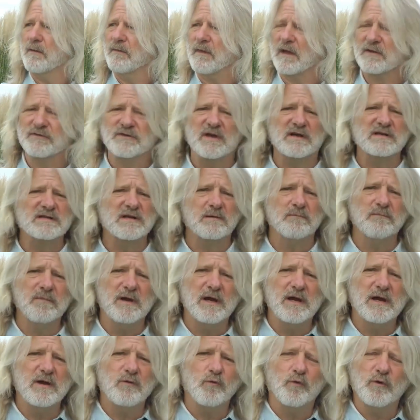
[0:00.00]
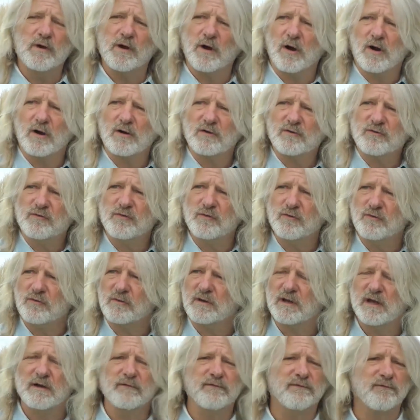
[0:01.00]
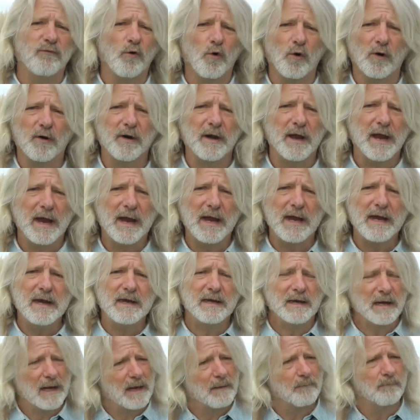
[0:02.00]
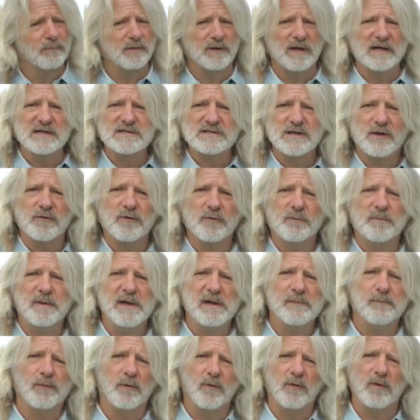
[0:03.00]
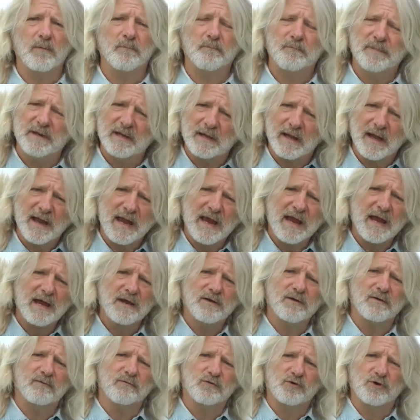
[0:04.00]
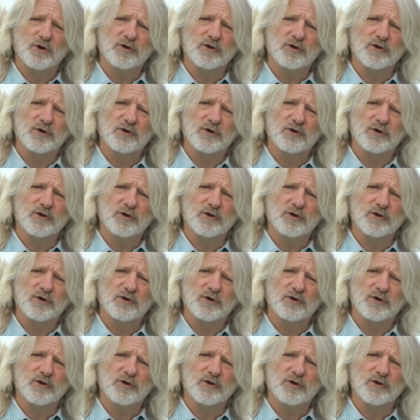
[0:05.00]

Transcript: That doesn't mean we aren't to give foreign aid and bless other people and be a hand of